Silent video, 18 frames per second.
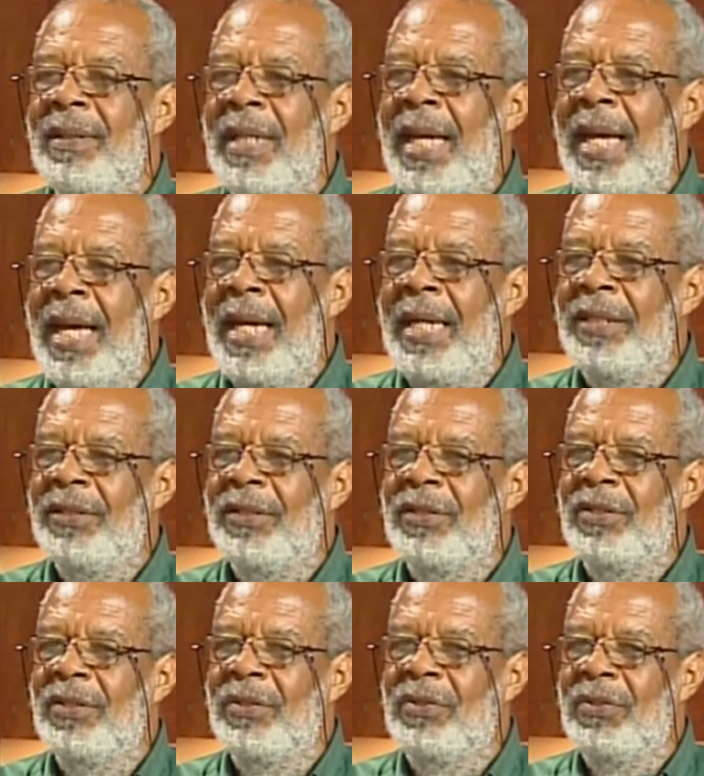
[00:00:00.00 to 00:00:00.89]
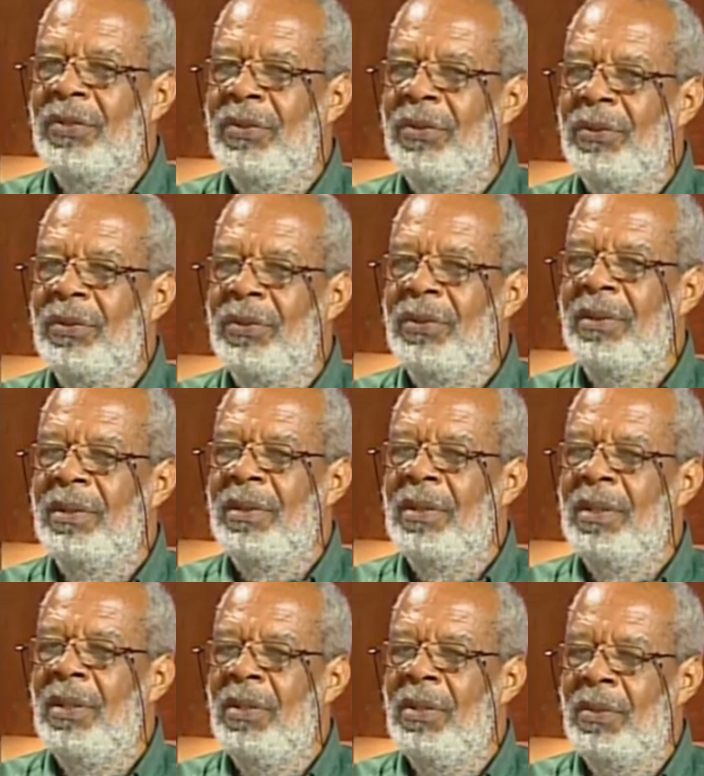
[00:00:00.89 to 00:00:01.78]
and to
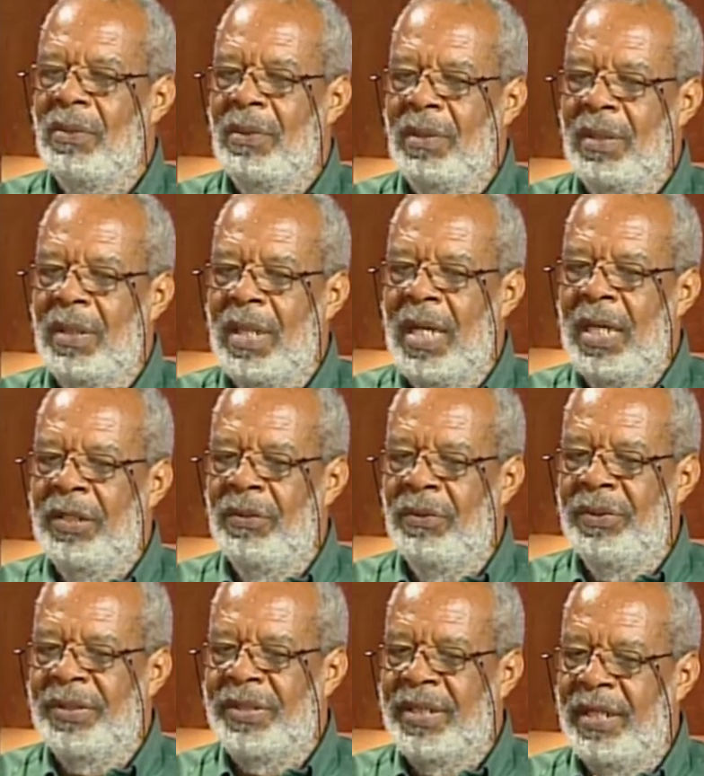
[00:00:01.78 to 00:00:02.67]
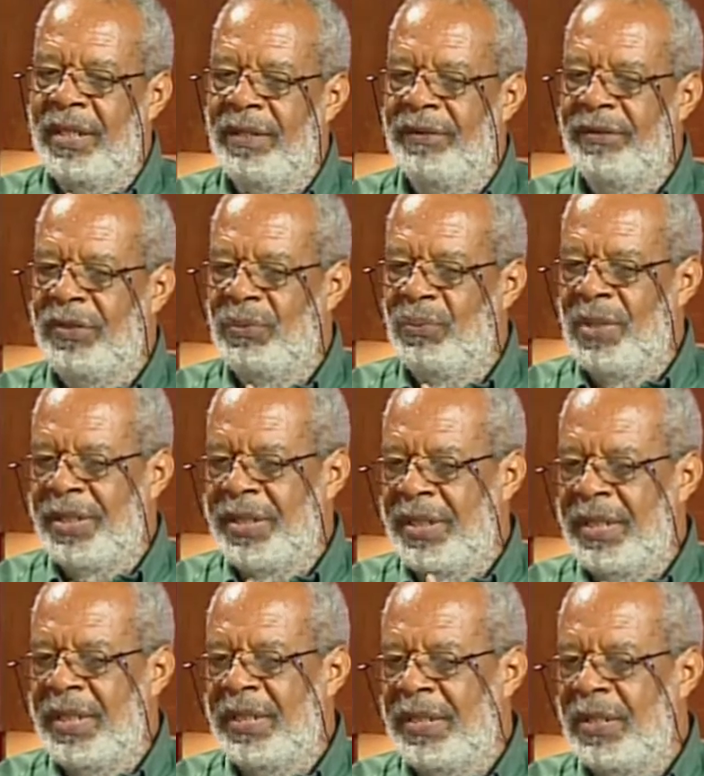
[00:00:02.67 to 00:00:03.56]
look at ourselves, what
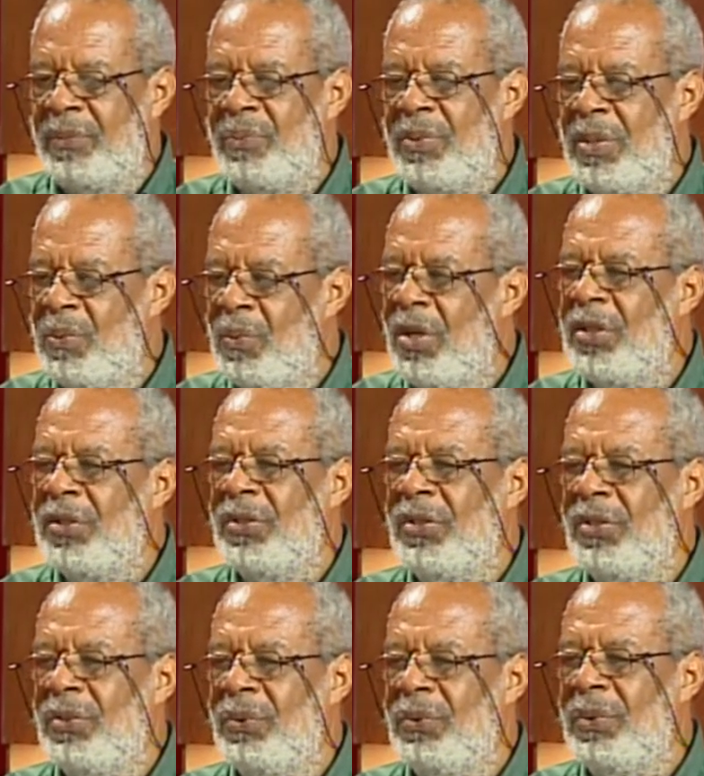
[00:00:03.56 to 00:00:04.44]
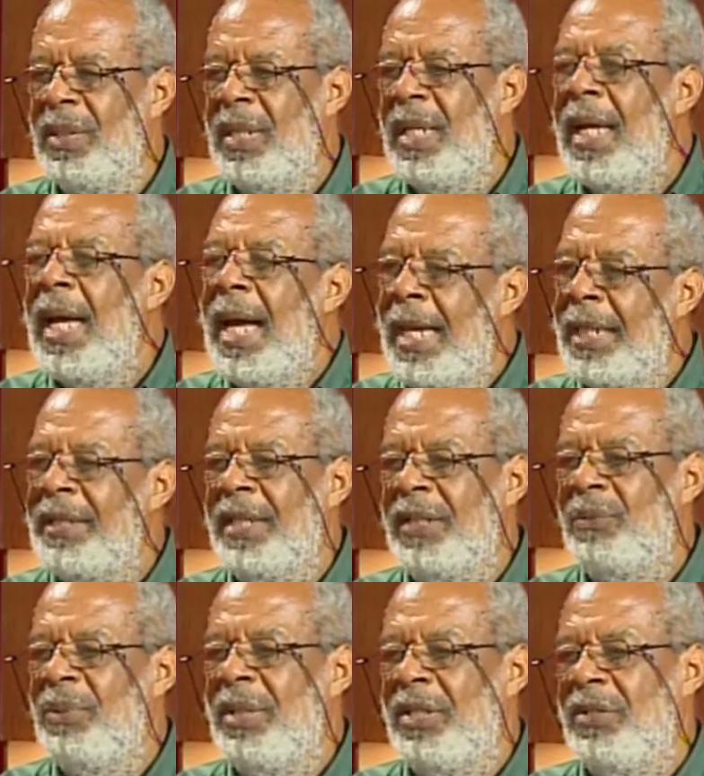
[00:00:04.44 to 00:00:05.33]
it is that we want to do and
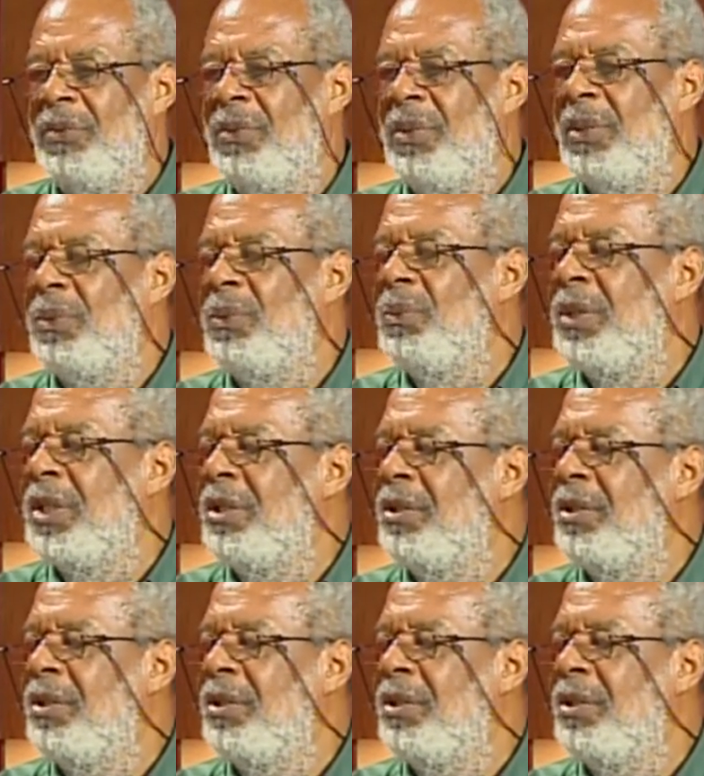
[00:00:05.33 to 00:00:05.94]
that we are doing with